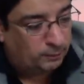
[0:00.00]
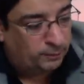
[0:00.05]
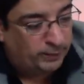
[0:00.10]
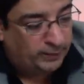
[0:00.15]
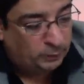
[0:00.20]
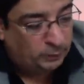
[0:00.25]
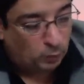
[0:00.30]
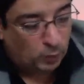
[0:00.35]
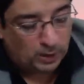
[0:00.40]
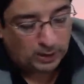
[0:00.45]

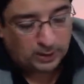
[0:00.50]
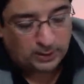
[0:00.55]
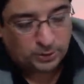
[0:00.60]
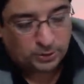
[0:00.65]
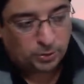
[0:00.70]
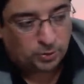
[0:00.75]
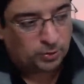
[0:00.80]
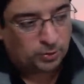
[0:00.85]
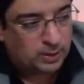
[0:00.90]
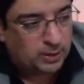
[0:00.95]
with work.
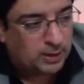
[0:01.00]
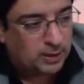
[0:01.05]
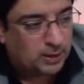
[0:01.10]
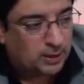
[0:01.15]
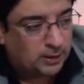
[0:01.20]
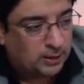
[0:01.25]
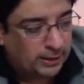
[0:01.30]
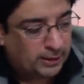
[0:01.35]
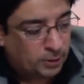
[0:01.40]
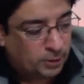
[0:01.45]
So
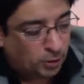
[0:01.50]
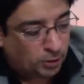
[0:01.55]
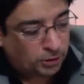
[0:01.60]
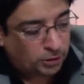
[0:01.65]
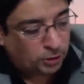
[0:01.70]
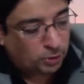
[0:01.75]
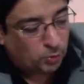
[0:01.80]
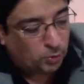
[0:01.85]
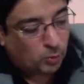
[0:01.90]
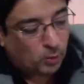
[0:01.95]
in
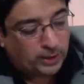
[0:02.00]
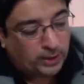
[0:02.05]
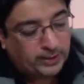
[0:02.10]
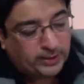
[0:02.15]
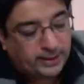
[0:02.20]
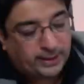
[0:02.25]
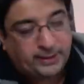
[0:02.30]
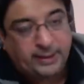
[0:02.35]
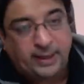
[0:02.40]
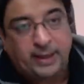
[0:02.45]
order to
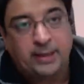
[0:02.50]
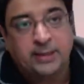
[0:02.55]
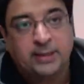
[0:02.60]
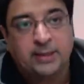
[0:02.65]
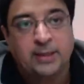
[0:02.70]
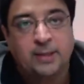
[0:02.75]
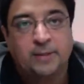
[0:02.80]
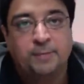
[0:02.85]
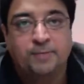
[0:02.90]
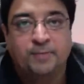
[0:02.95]
avoid that
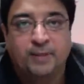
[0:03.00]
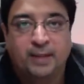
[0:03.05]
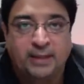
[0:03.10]
hassle,